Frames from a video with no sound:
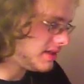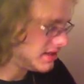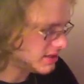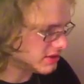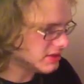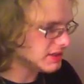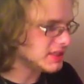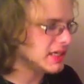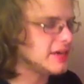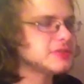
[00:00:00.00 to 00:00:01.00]
it's
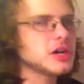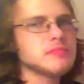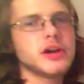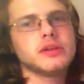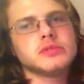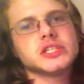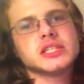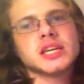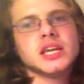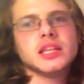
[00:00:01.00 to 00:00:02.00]
in F sharp minor, which is
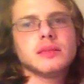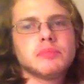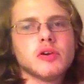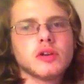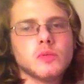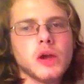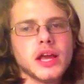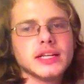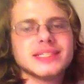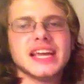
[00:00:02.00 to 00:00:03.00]
the key that Broken
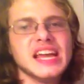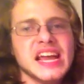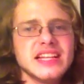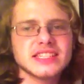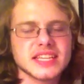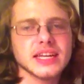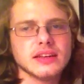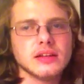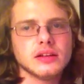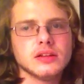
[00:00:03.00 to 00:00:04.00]
Wings ends
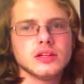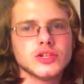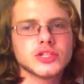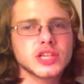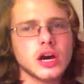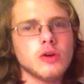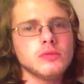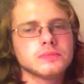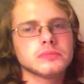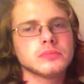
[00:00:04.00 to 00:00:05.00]
in.
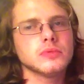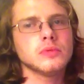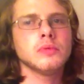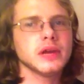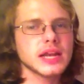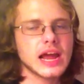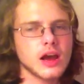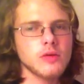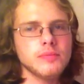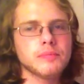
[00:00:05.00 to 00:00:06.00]
So we
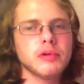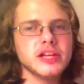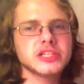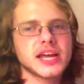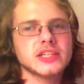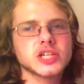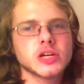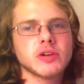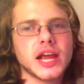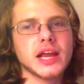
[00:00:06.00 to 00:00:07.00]
now bridge that to
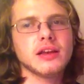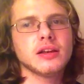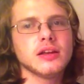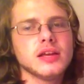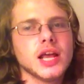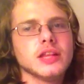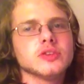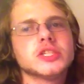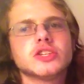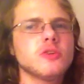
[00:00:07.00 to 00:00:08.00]
create, and there are
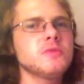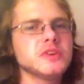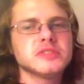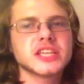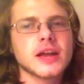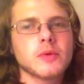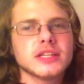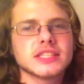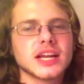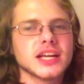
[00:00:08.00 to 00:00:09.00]
so few
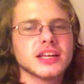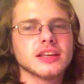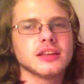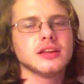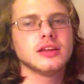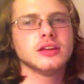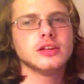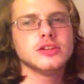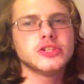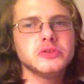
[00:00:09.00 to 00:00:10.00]
segues that I can
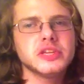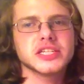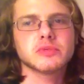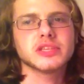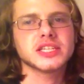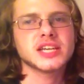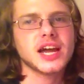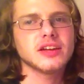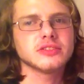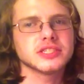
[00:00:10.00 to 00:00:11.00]
do this with the
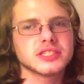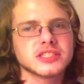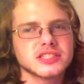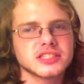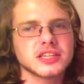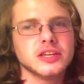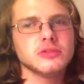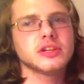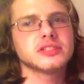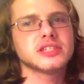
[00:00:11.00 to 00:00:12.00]
titles. It's just a
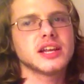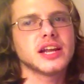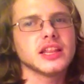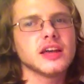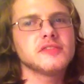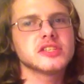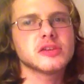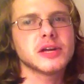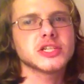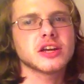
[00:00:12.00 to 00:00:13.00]
cute little stunt, and I love it so
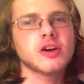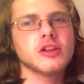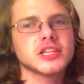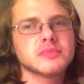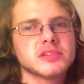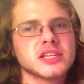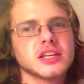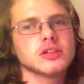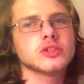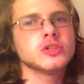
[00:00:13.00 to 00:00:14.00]
much. I call this
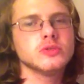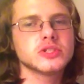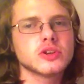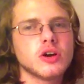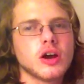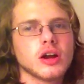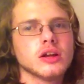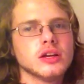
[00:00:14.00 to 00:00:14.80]
particular 2-song